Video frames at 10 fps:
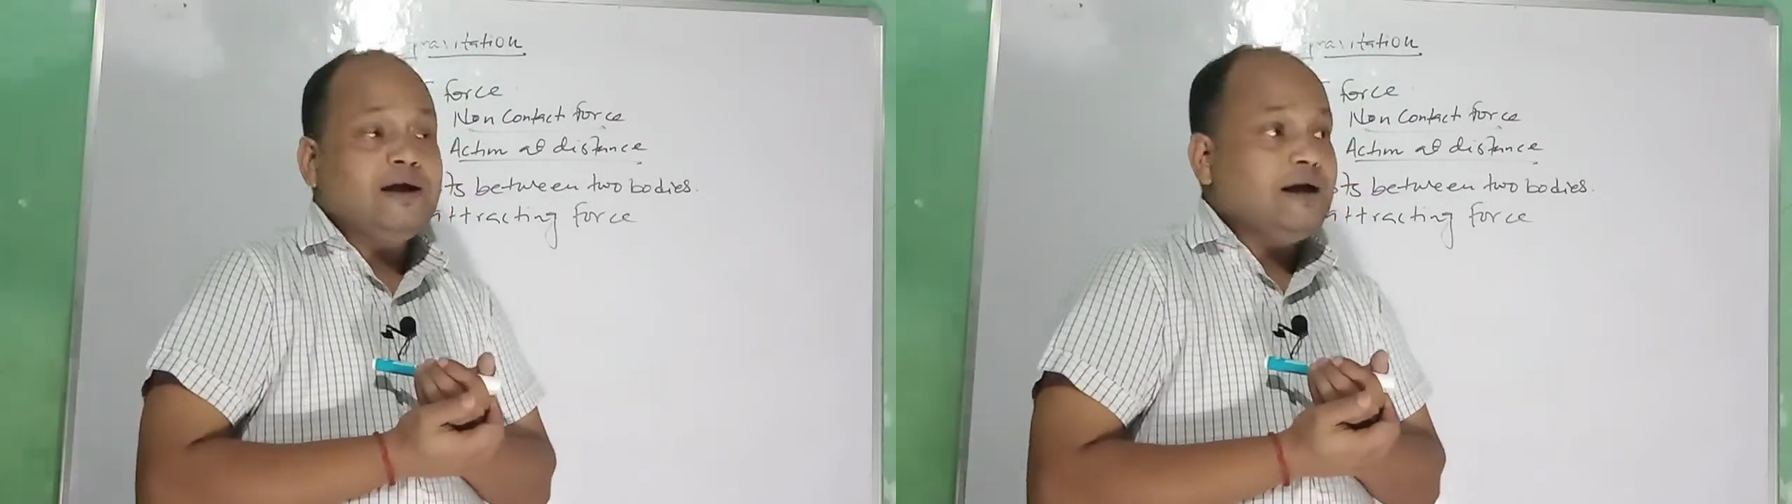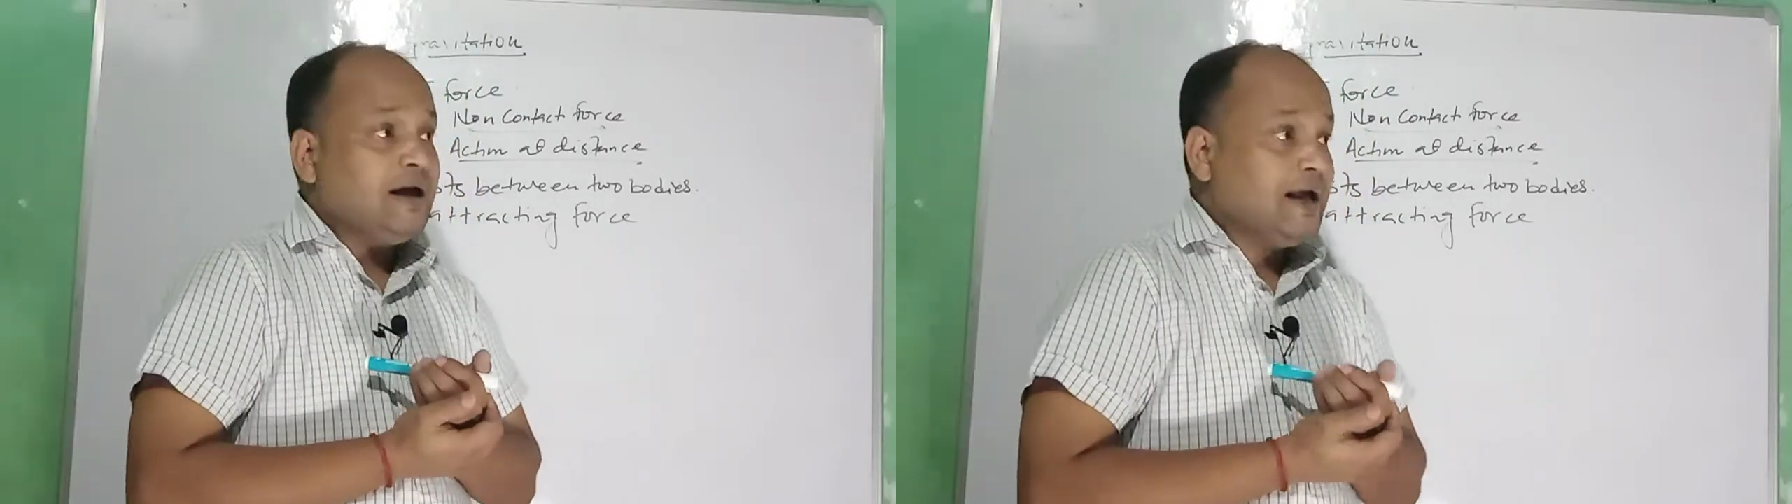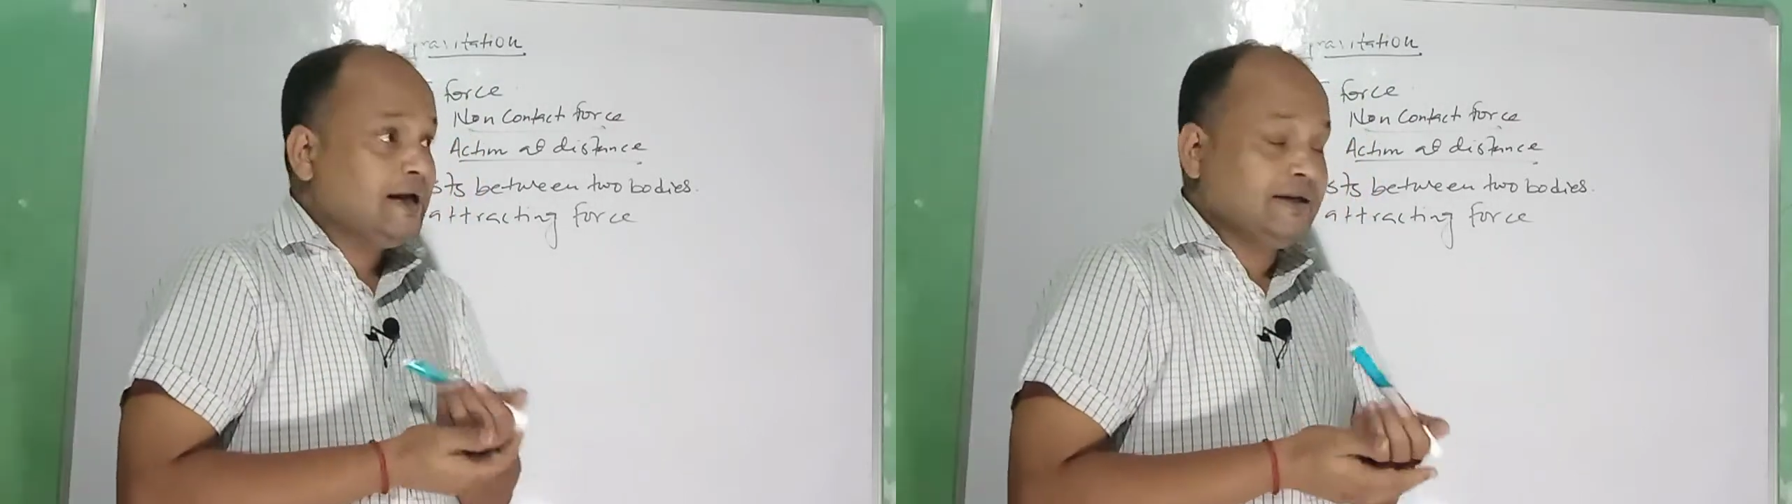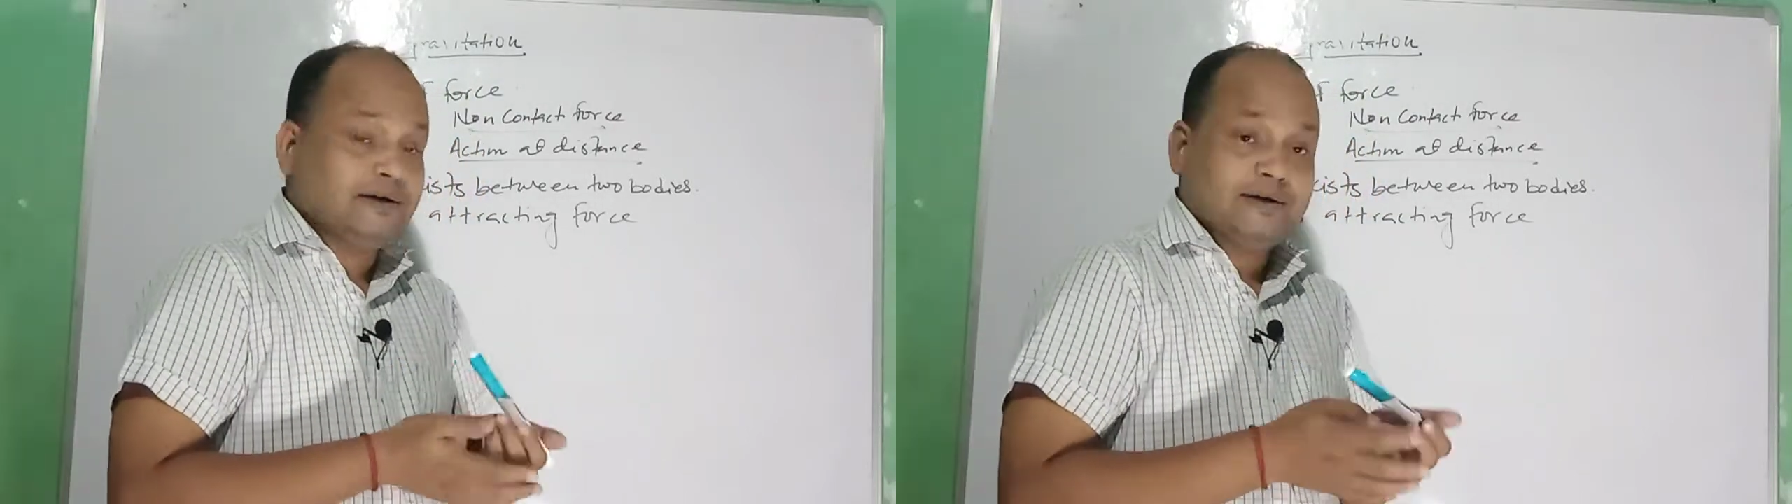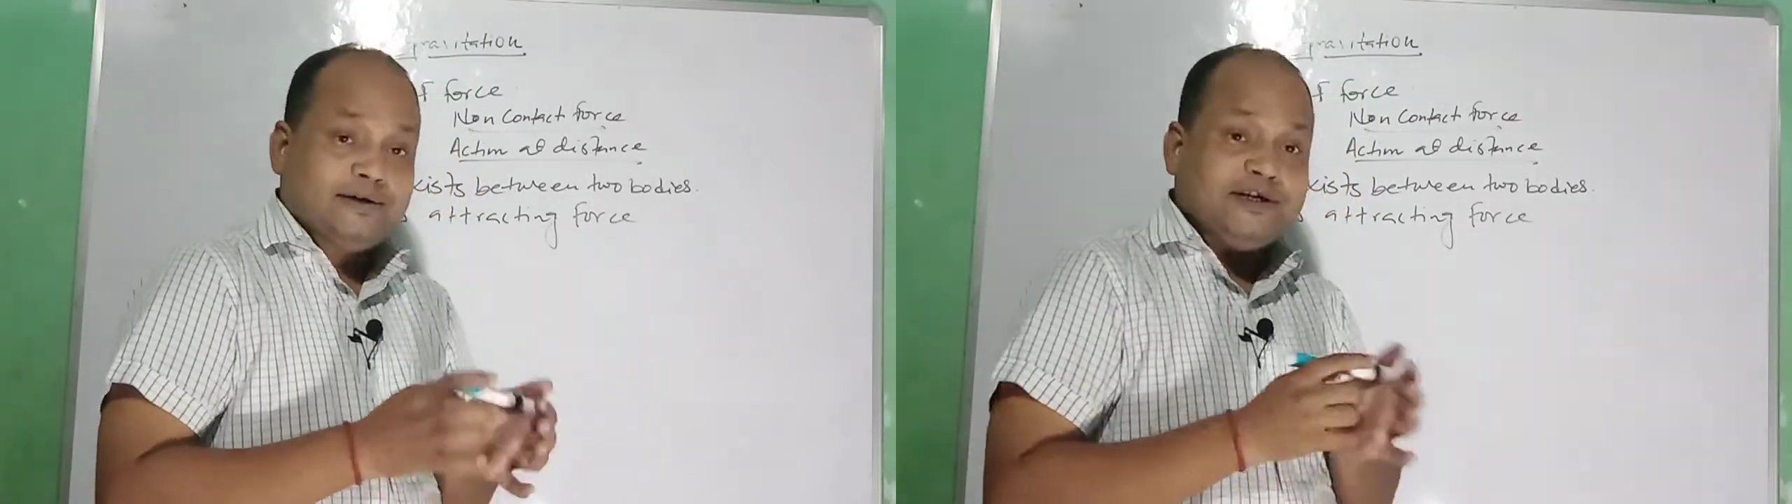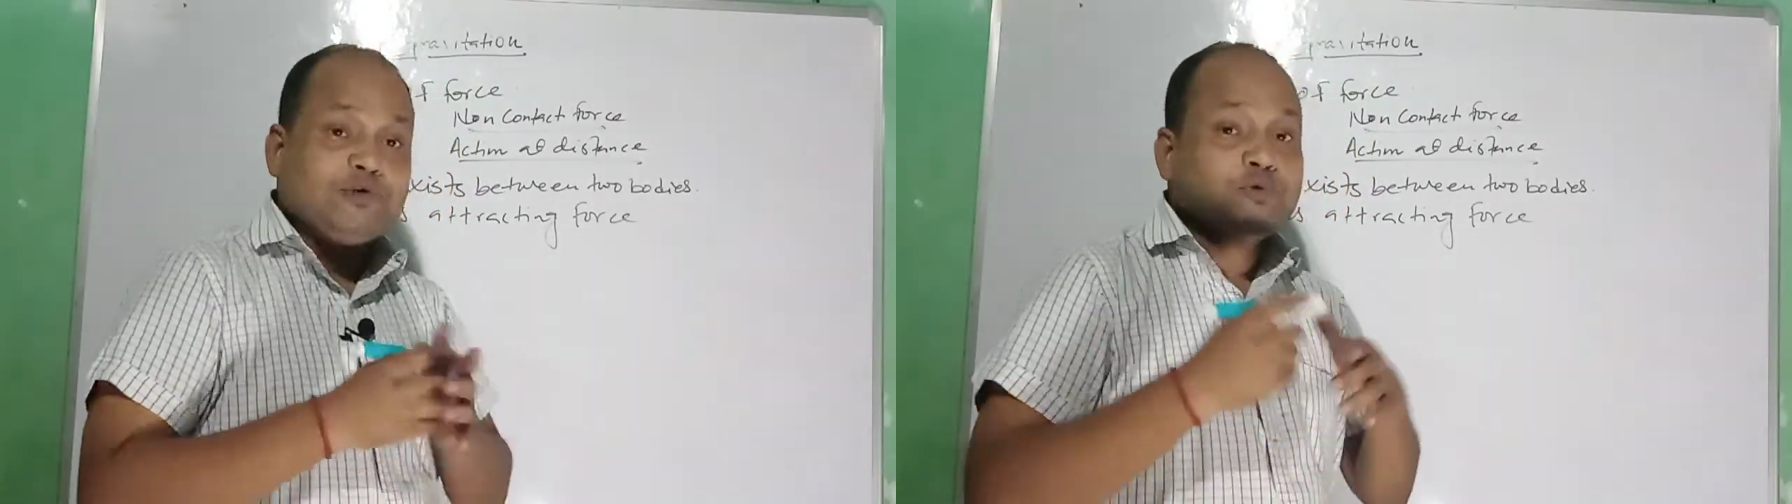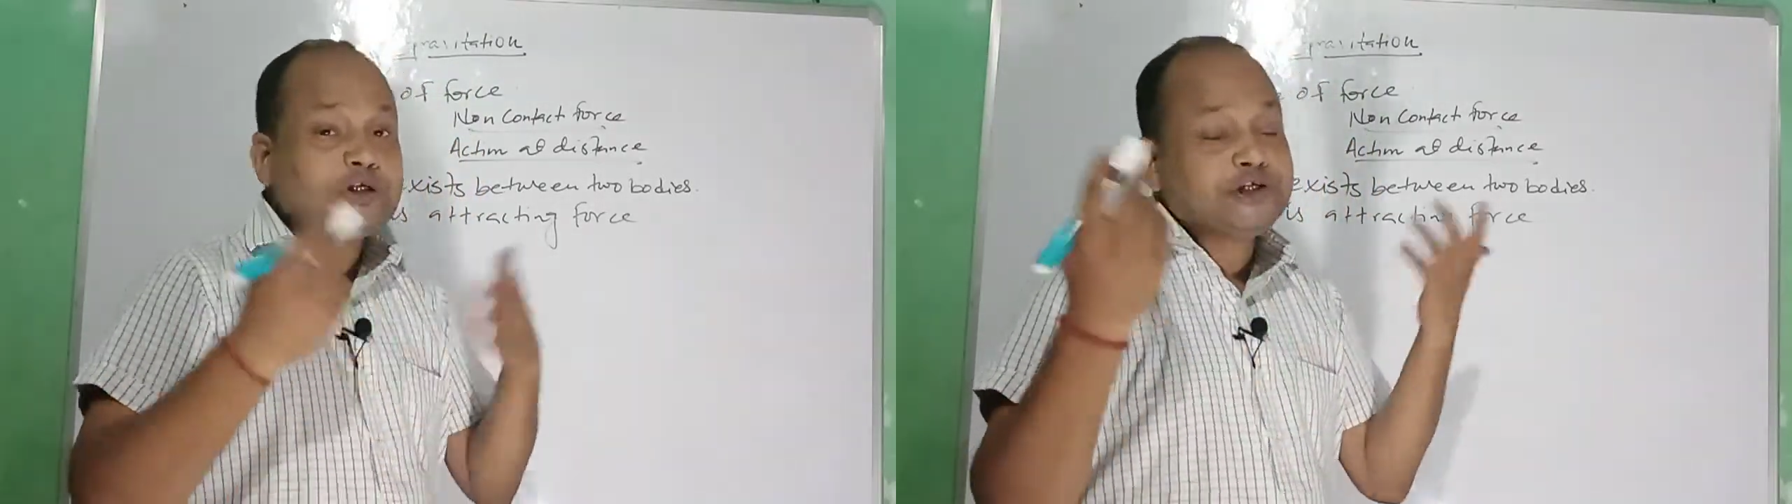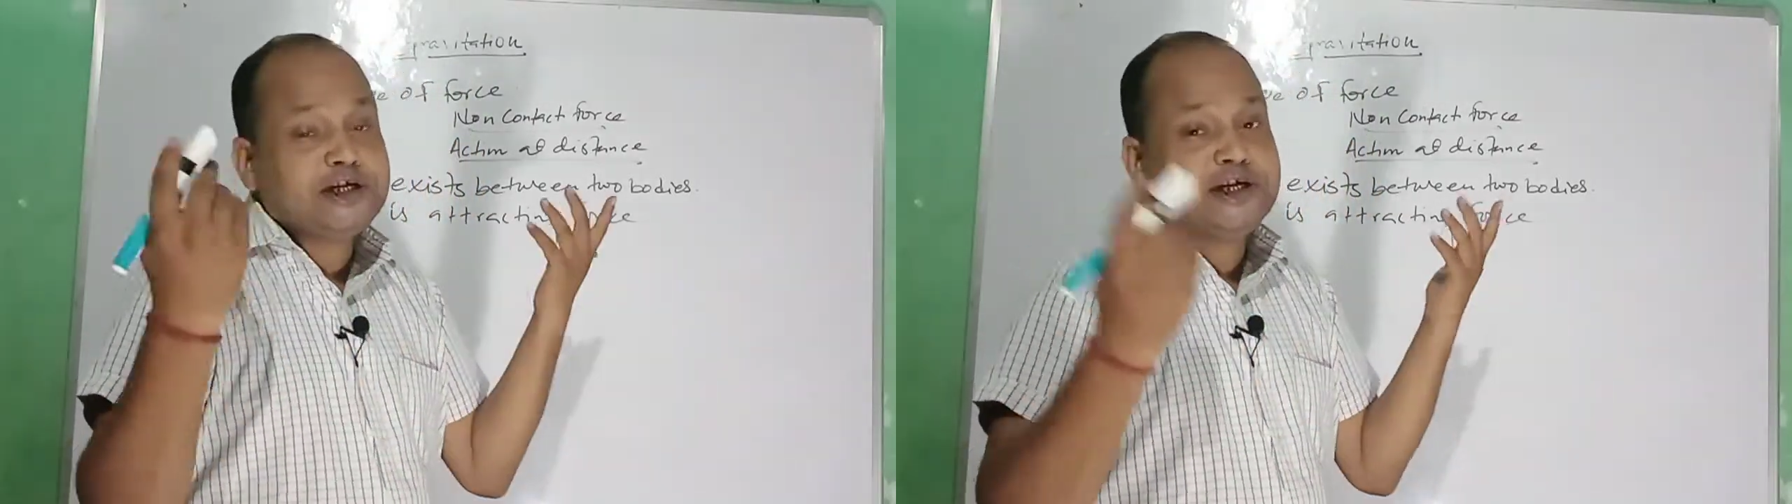and he
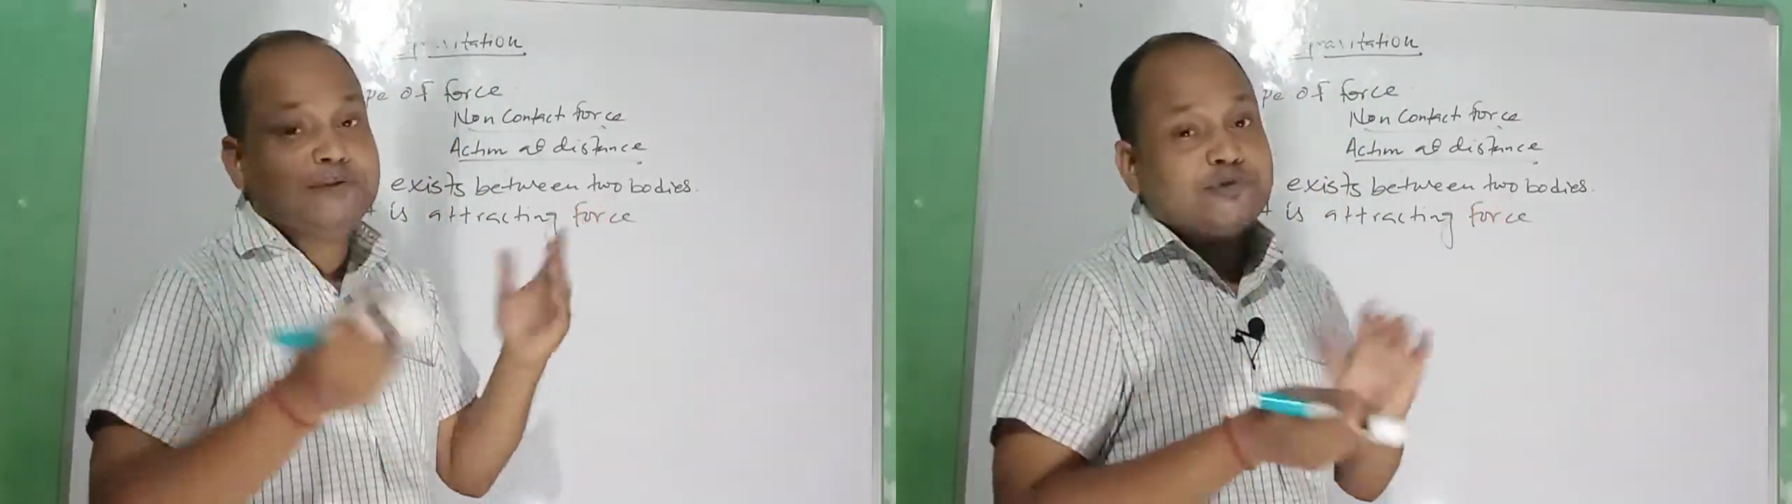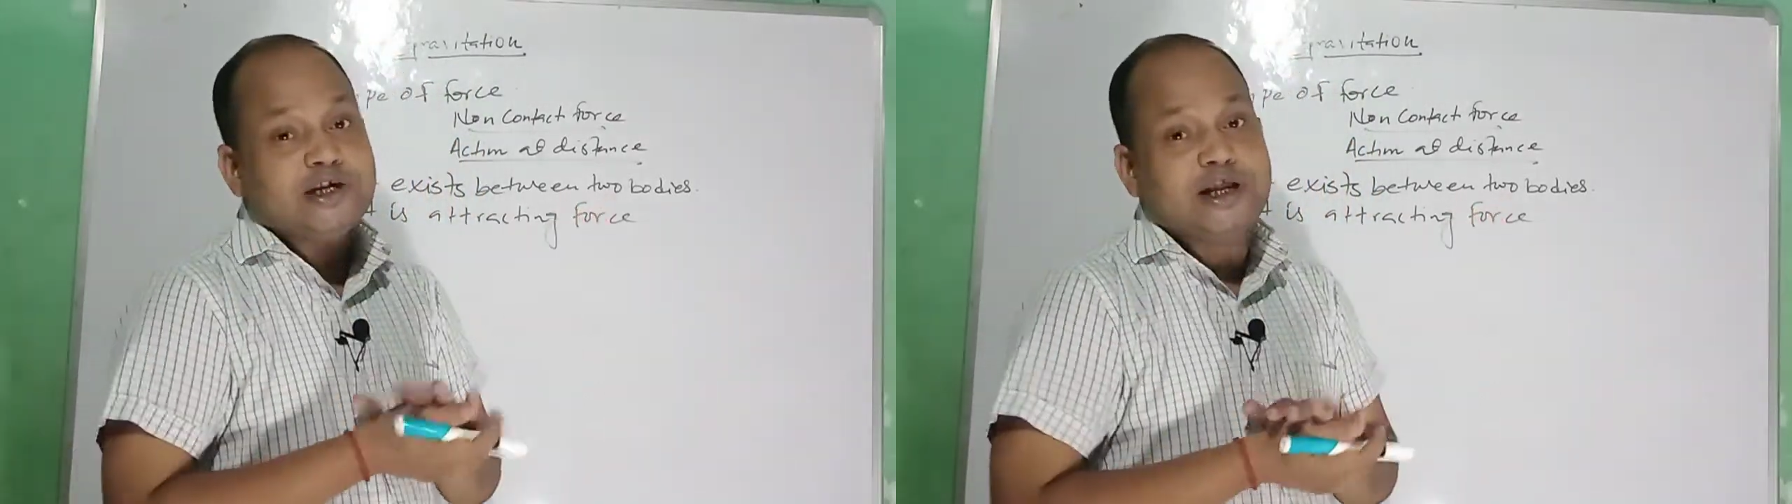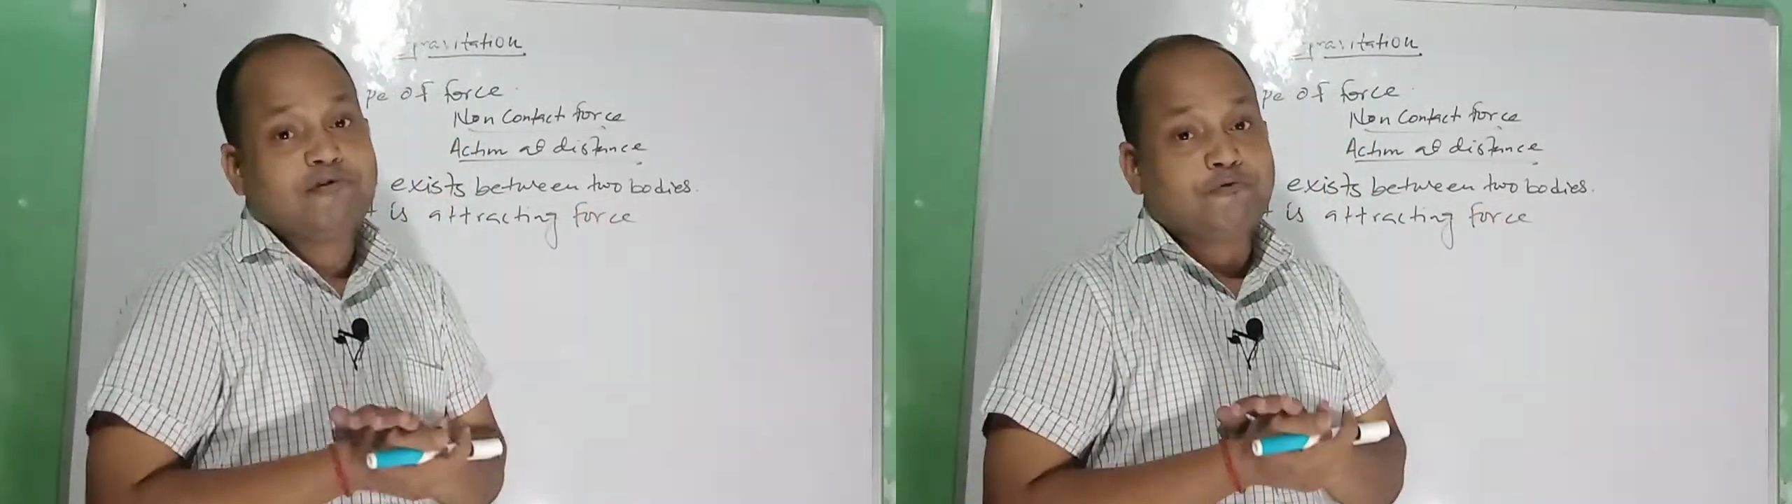questioned himself,